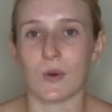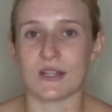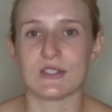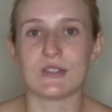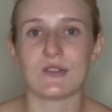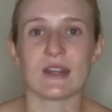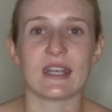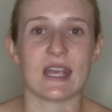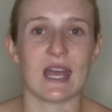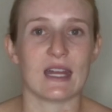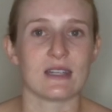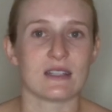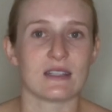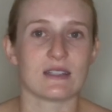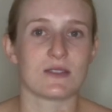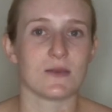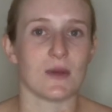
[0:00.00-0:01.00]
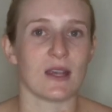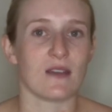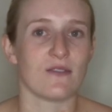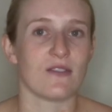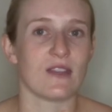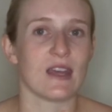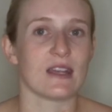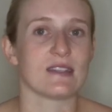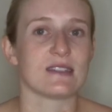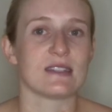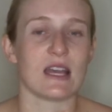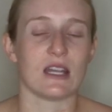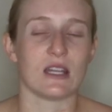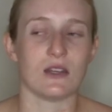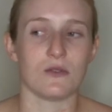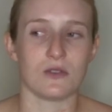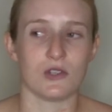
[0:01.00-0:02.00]
Once you like get into the swing of things
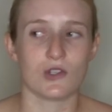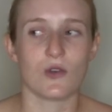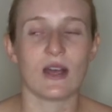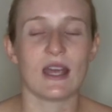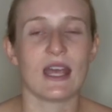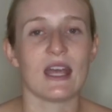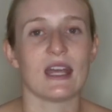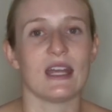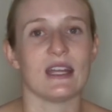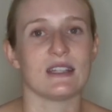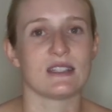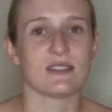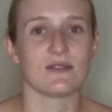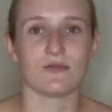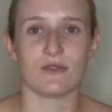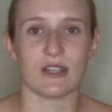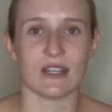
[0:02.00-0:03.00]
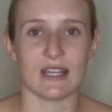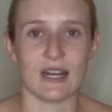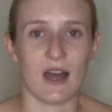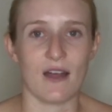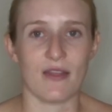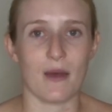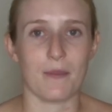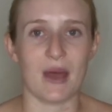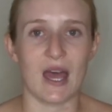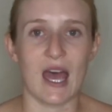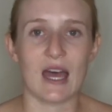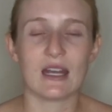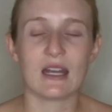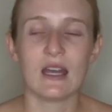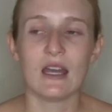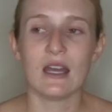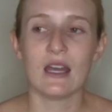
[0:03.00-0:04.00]
and you enjoy it, it's really not that
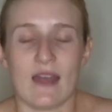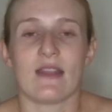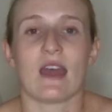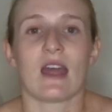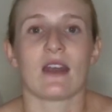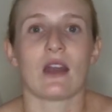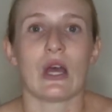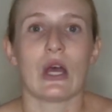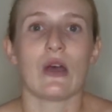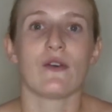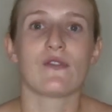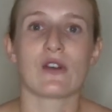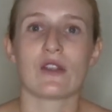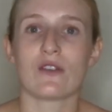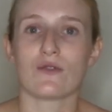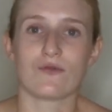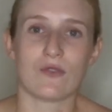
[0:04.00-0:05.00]
bad. And then for the